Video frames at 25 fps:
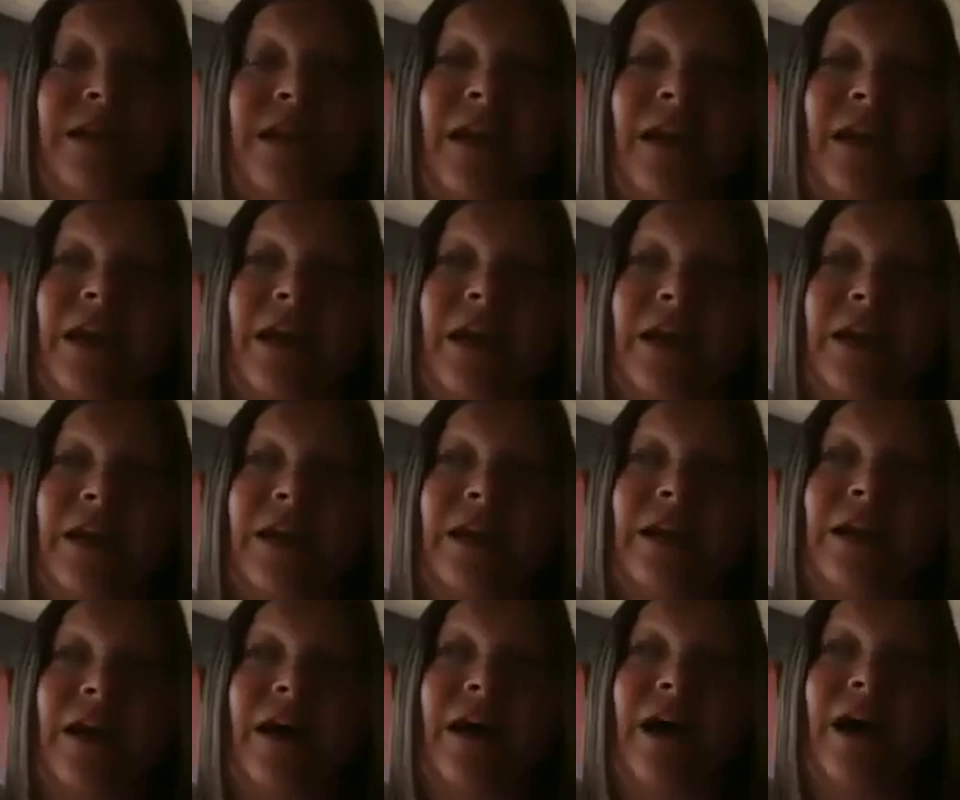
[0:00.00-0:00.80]

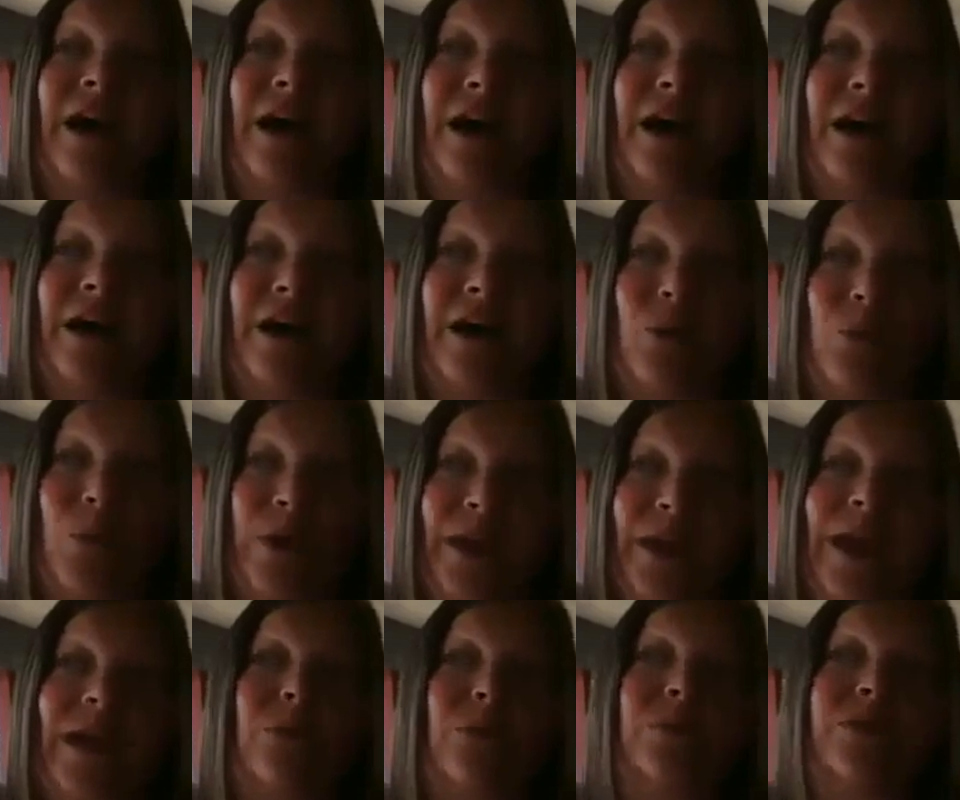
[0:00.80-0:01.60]
And
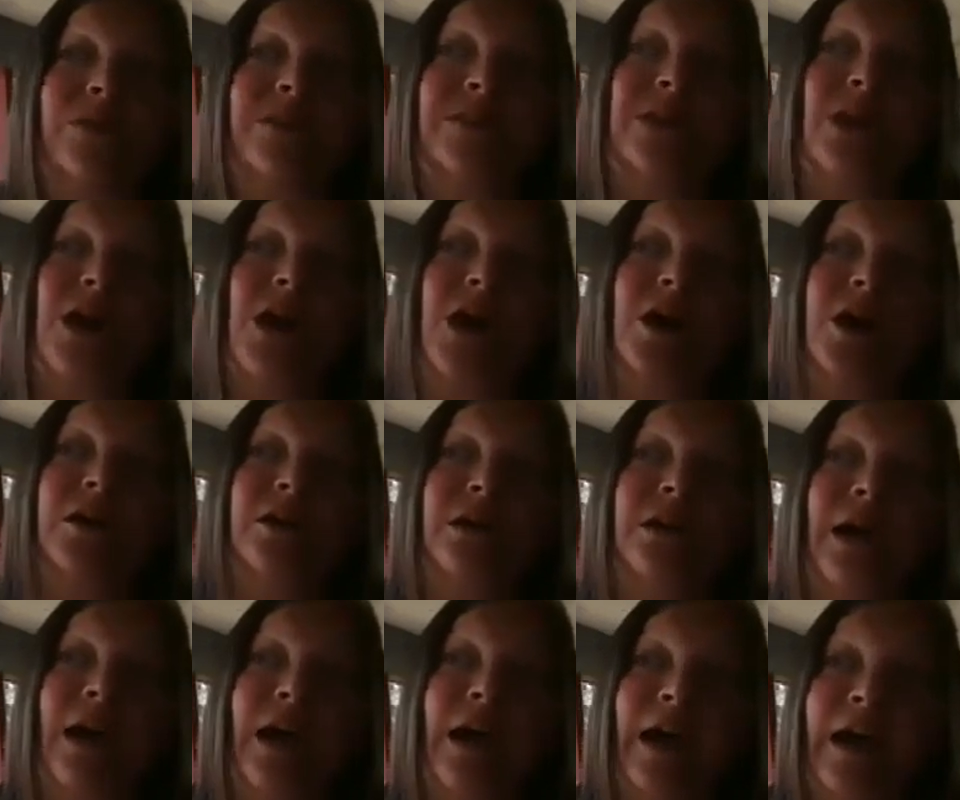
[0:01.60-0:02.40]
when I was
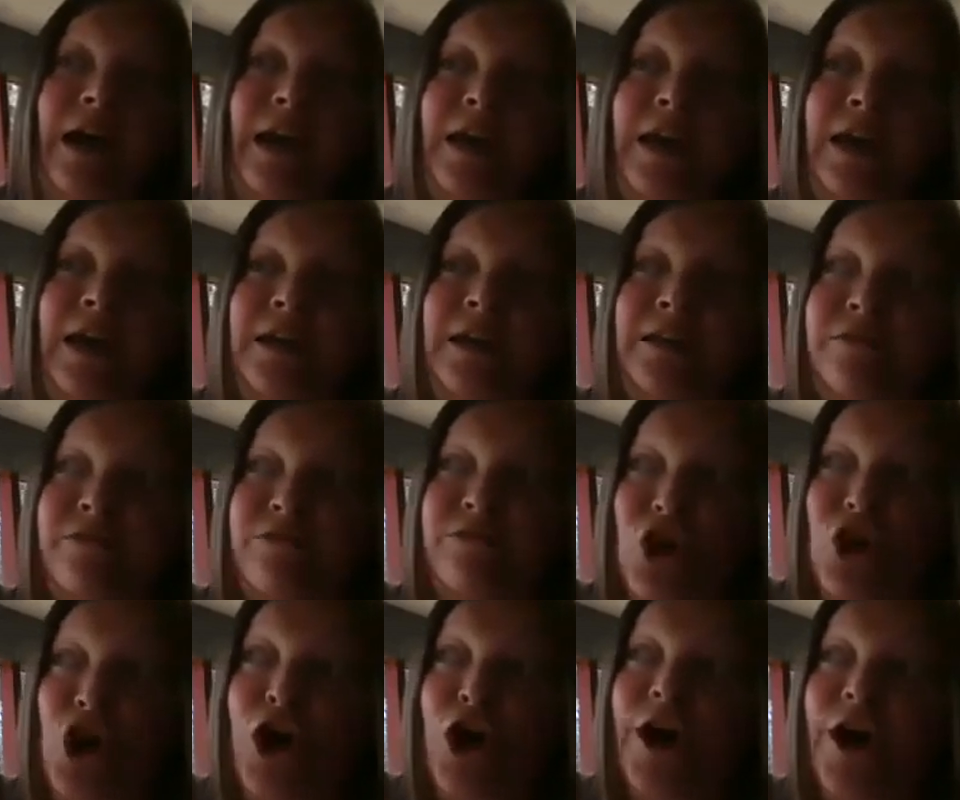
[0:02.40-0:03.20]
young, I
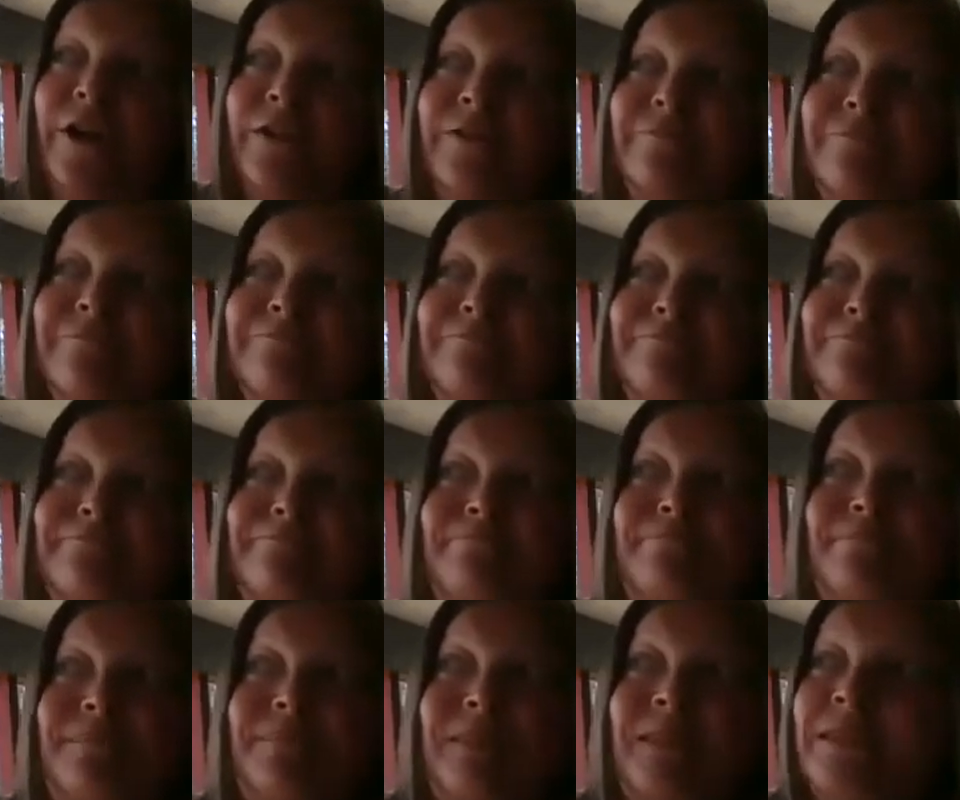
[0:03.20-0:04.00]
thought
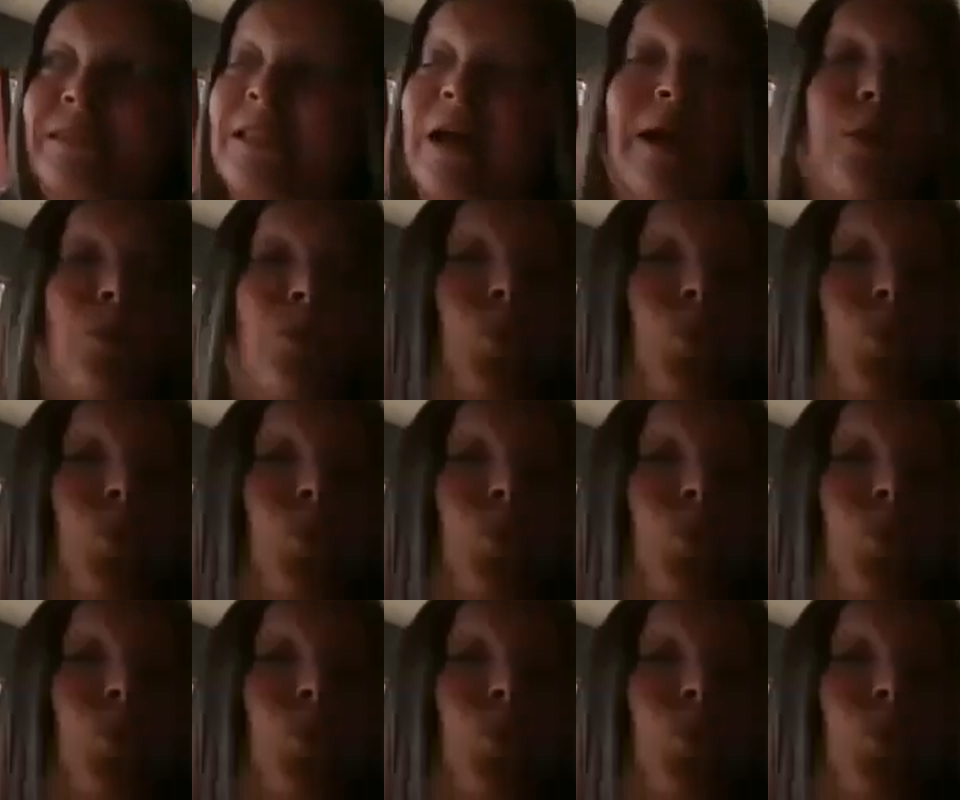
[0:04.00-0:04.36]
I